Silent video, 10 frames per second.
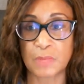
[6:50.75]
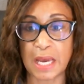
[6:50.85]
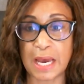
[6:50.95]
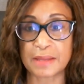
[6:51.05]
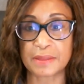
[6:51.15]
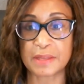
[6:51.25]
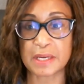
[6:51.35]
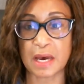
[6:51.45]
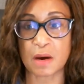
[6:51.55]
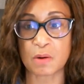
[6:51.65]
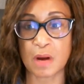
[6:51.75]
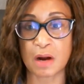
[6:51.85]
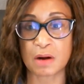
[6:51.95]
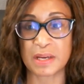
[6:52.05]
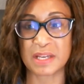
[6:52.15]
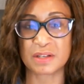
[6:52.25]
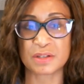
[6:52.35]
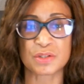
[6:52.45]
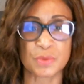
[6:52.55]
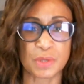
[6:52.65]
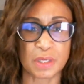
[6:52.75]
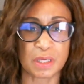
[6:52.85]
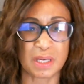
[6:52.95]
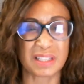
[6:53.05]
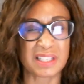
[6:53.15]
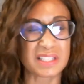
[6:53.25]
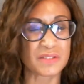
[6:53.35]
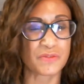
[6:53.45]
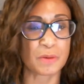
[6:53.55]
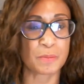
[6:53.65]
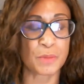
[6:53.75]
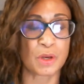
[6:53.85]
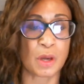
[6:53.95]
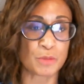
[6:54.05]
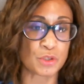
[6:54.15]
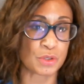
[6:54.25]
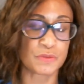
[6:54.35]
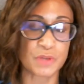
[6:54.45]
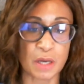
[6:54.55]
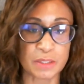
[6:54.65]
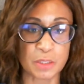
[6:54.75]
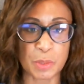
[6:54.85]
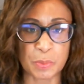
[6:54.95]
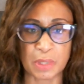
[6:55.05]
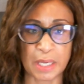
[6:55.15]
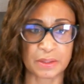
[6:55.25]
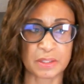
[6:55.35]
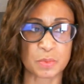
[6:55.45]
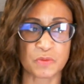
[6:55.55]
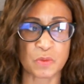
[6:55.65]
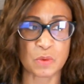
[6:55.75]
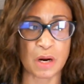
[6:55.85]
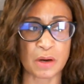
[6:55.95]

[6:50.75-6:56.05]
Yeah, I think our industry, at least from, I'm sure you've talked to people like this before.